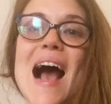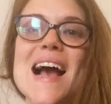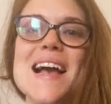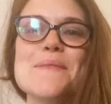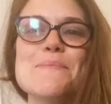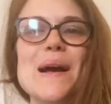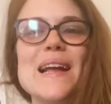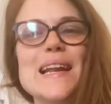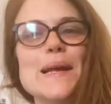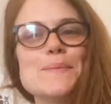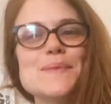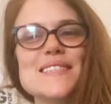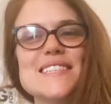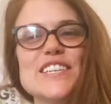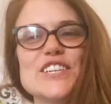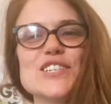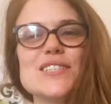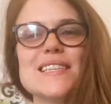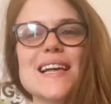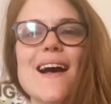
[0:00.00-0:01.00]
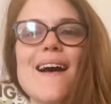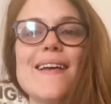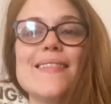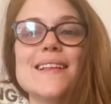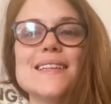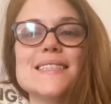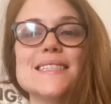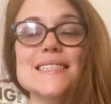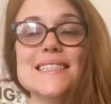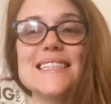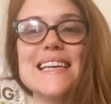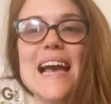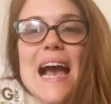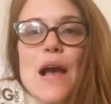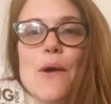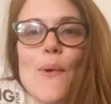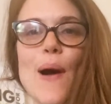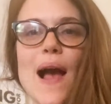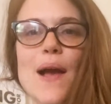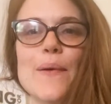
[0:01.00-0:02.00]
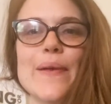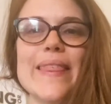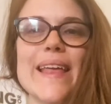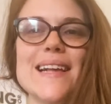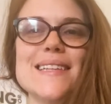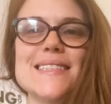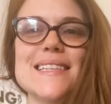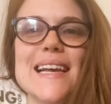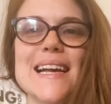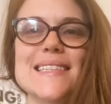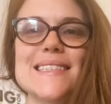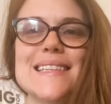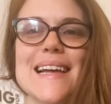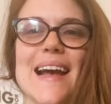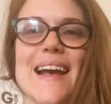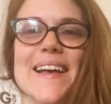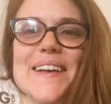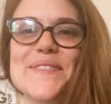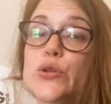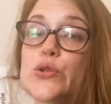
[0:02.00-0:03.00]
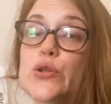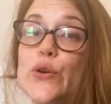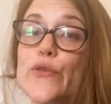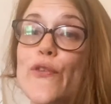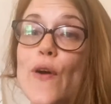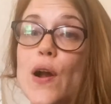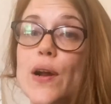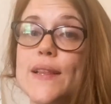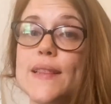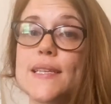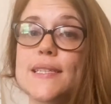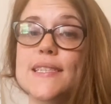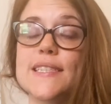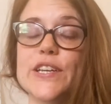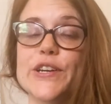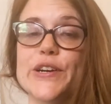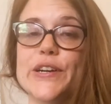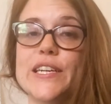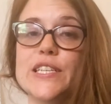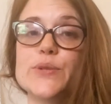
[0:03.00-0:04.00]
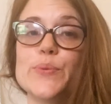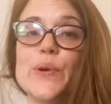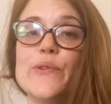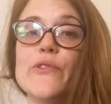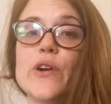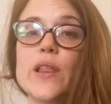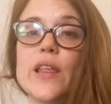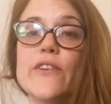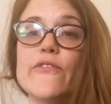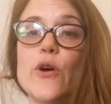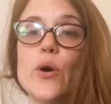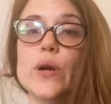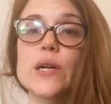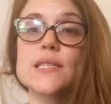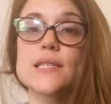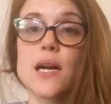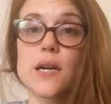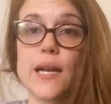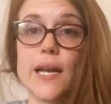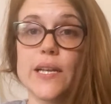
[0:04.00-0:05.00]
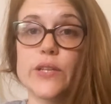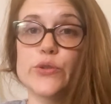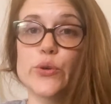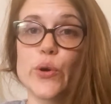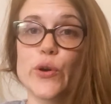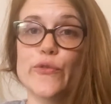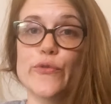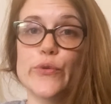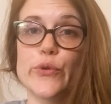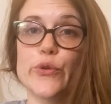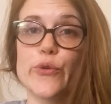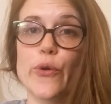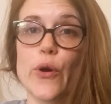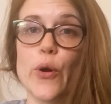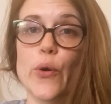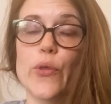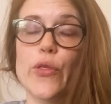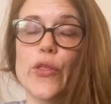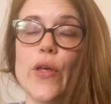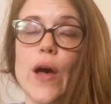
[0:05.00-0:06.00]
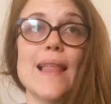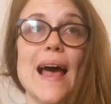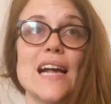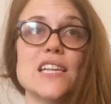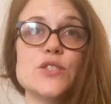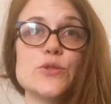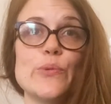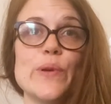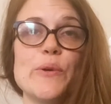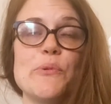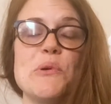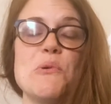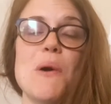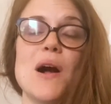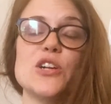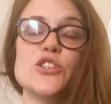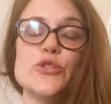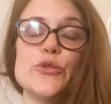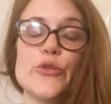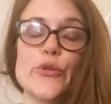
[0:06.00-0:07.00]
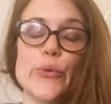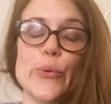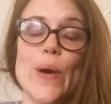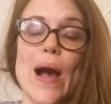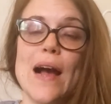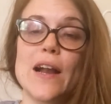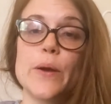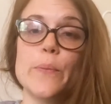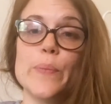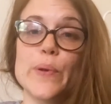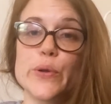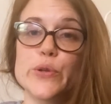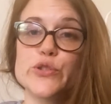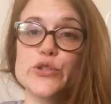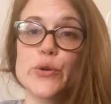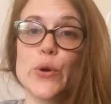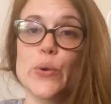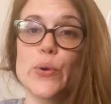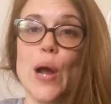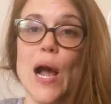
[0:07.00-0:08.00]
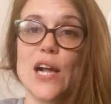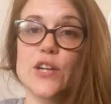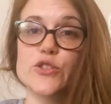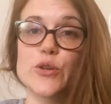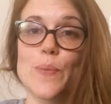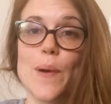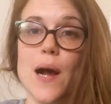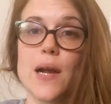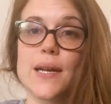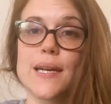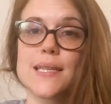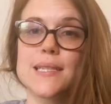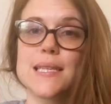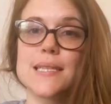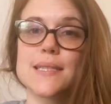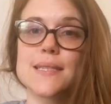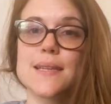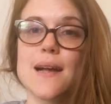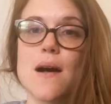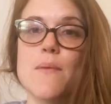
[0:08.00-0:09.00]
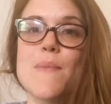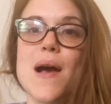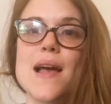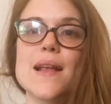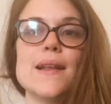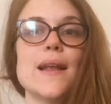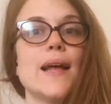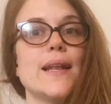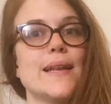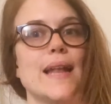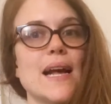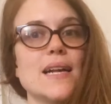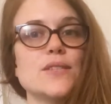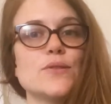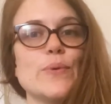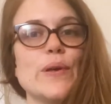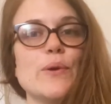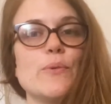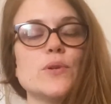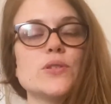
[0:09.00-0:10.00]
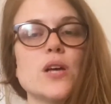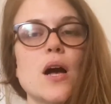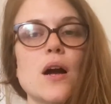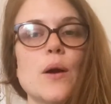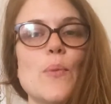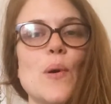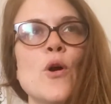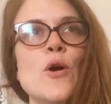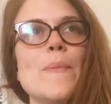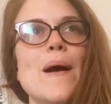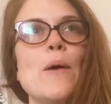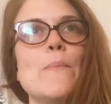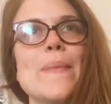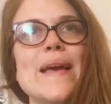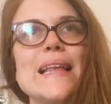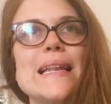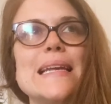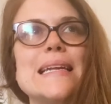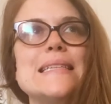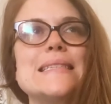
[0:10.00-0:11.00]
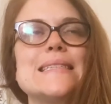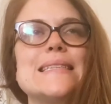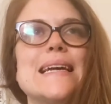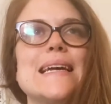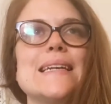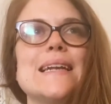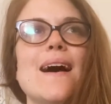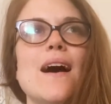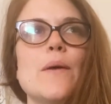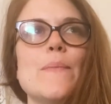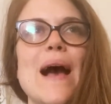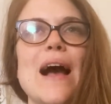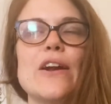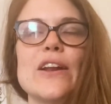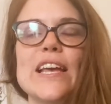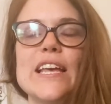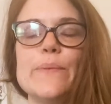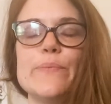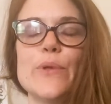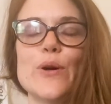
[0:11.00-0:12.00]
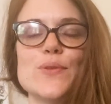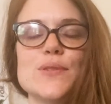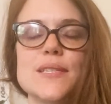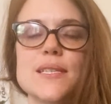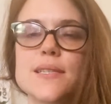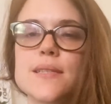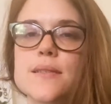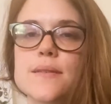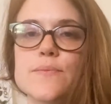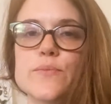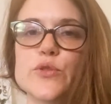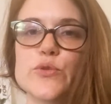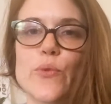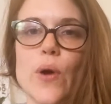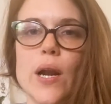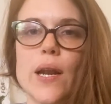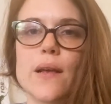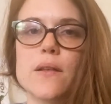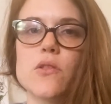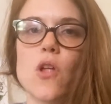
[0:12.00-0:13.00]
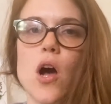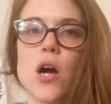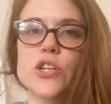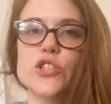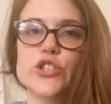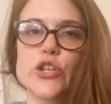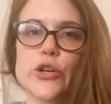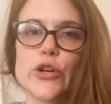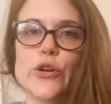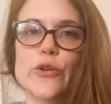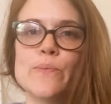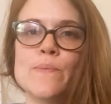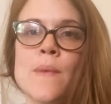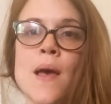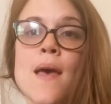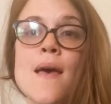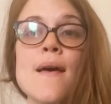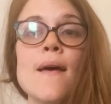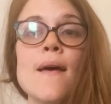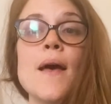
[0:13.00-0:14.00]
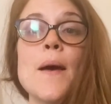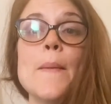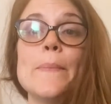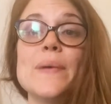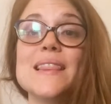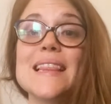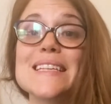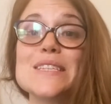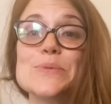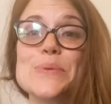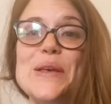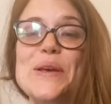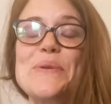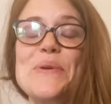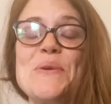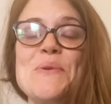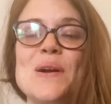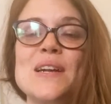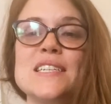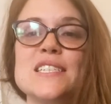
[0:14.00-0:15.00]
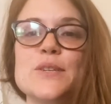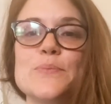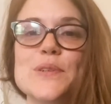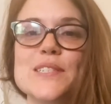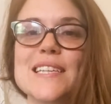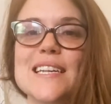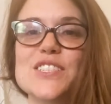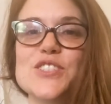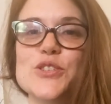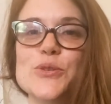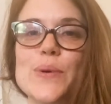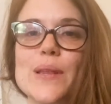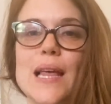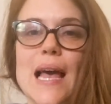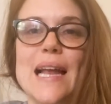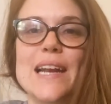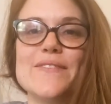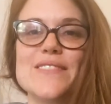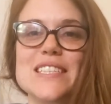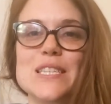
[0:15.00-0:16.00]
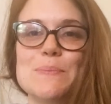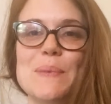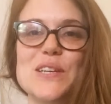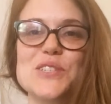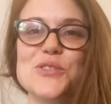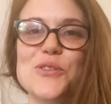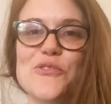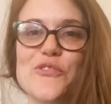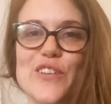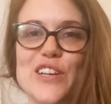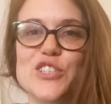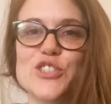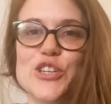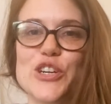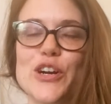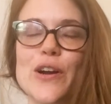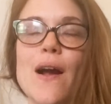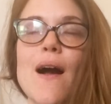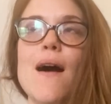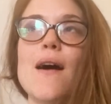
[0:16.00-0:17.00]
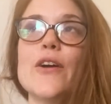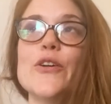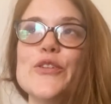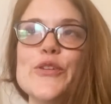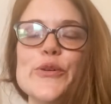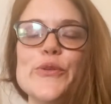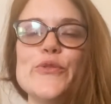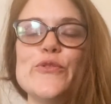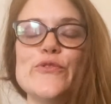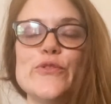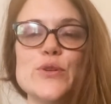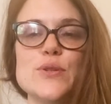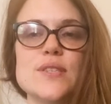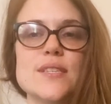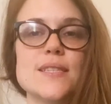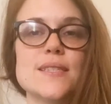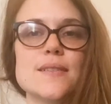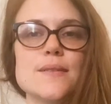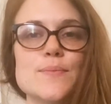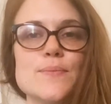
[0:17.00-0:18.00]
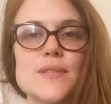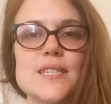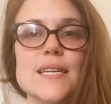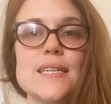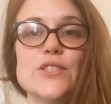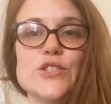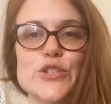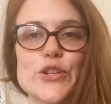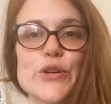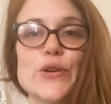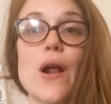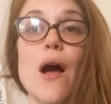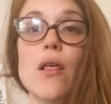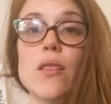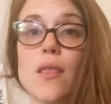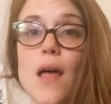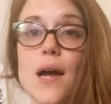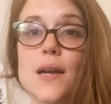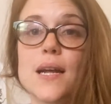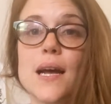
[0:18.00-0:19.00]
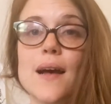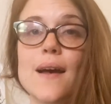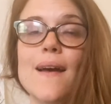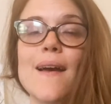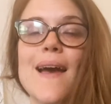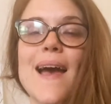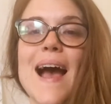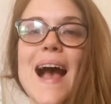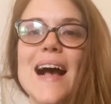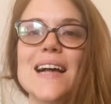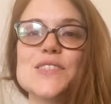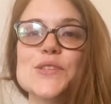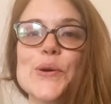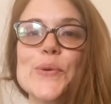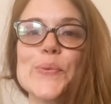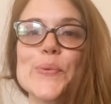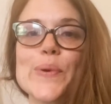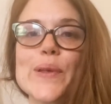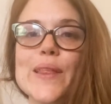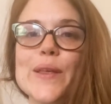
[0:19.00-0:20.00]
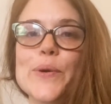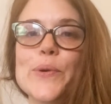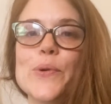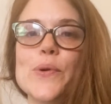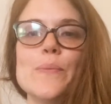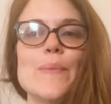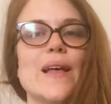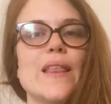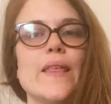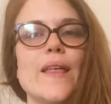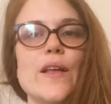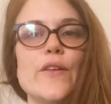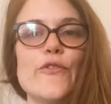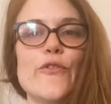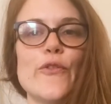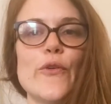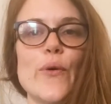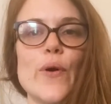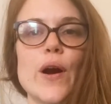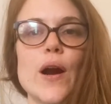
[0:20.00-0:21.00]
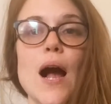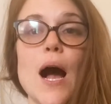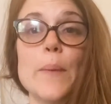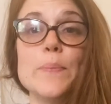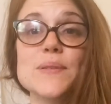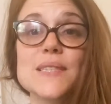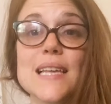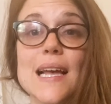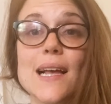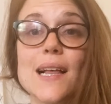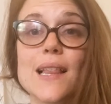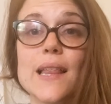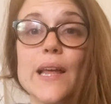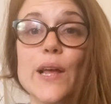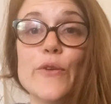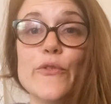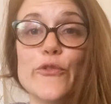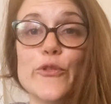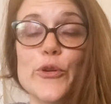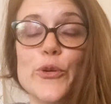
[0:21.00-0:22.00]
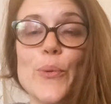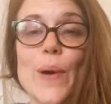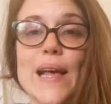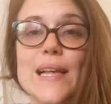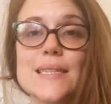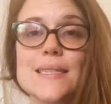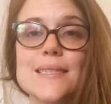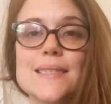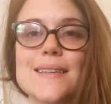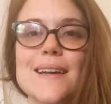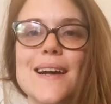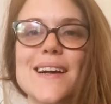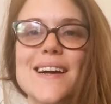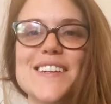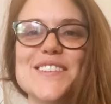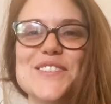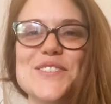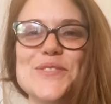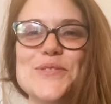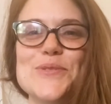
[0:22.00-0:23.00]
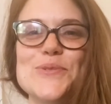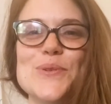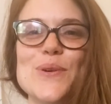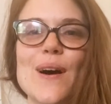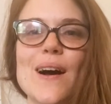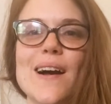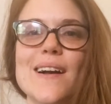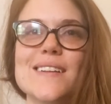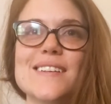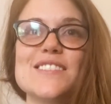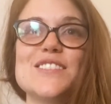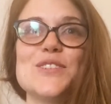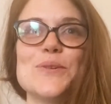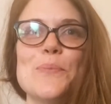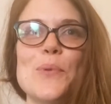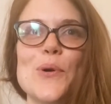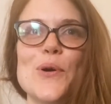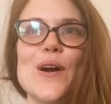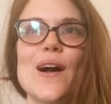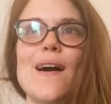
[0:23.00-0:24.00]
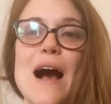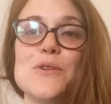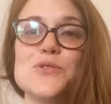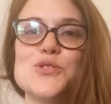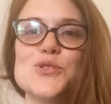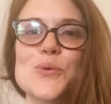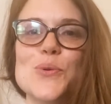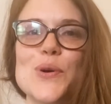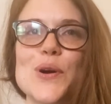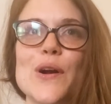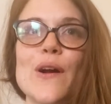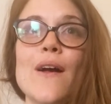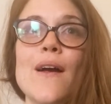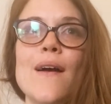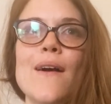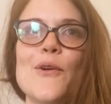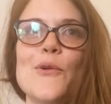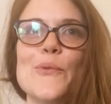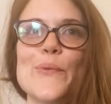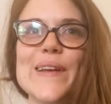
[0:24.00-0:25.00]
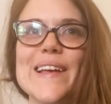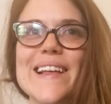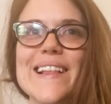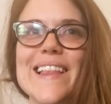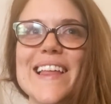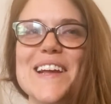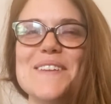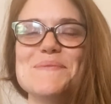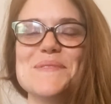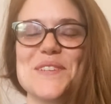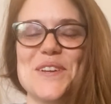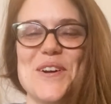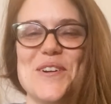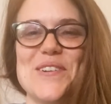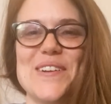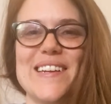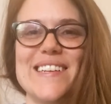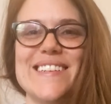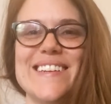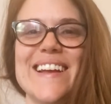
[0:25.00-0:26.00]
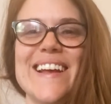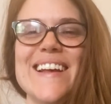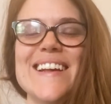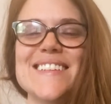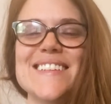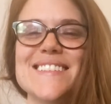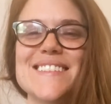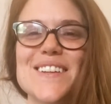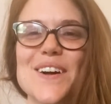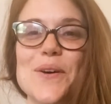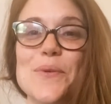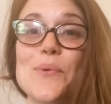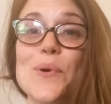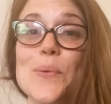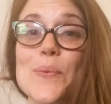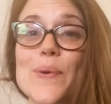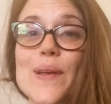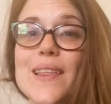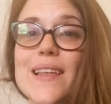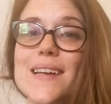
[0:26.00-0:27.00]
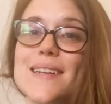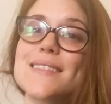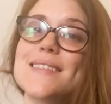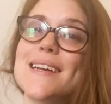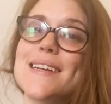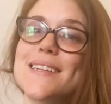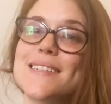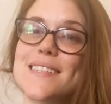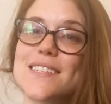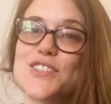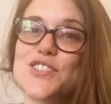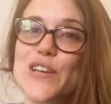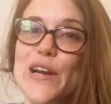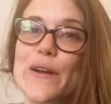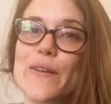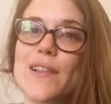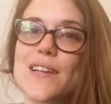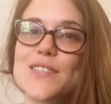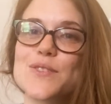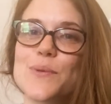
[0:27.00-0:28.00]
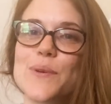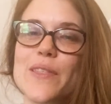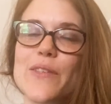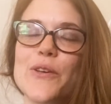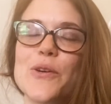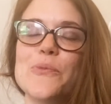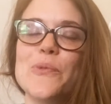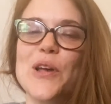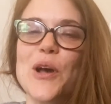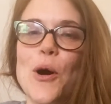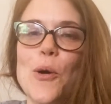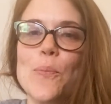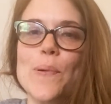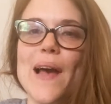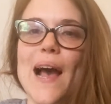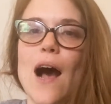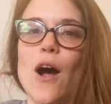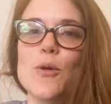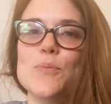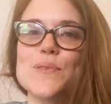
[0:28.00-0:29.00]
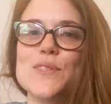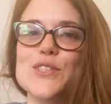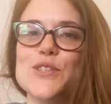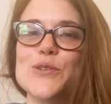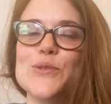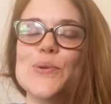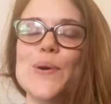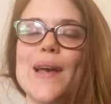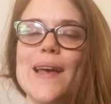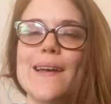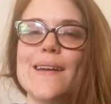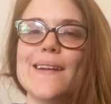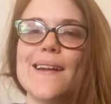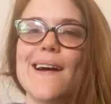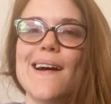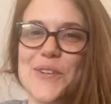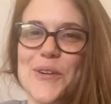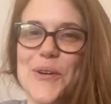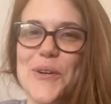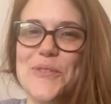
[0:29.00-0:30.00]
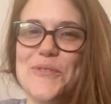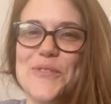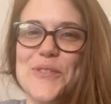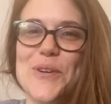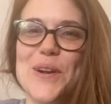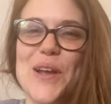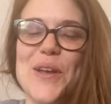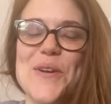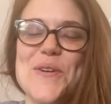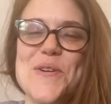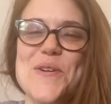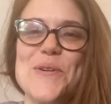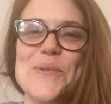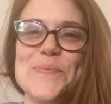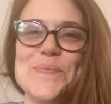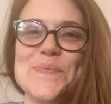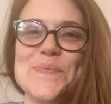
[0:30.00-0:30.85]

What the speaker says: Hi, my name's Tearsa and this is DIY with AZSA. So far in this series, we've really focused on indoor food growth. Last week, we walked you through how to build your own hydroponic system, and next week, we'll talk more about maintenance and how to keep those systems running long term. But this week, we wanted to present you with kind of a special feature. Our new food systems intern, Alanna, has a really cool method for upcycling food waste to support outdoor reclaimed garden. So we're really excited to share this with you, and we hope it helps you in growing food at your home.